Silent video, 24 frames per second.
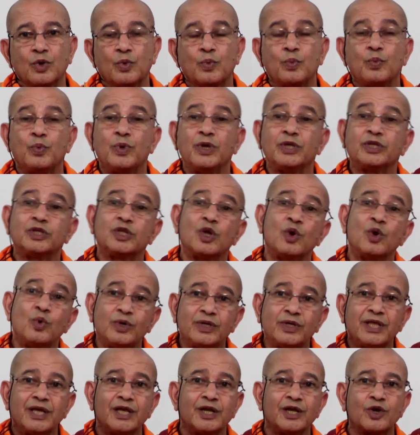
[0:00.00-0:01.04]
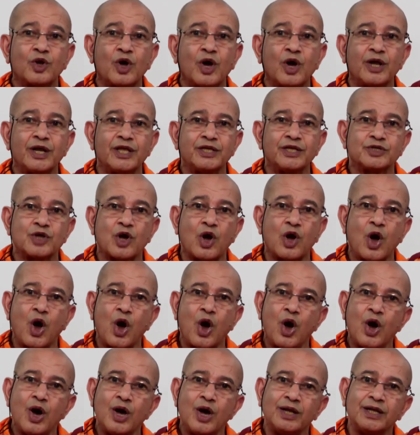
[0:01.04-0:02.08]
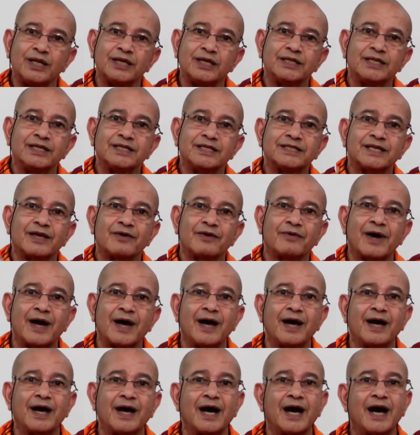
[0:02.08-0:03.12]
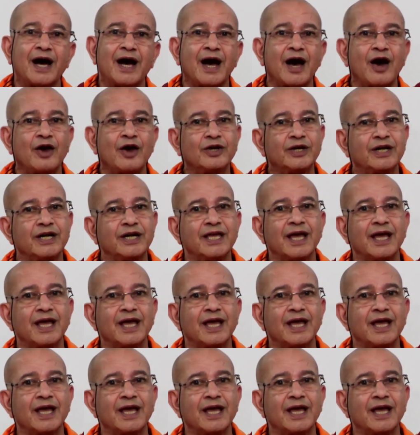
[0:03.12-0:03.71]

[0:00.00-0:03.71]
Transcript: Without their knowledge, all others have already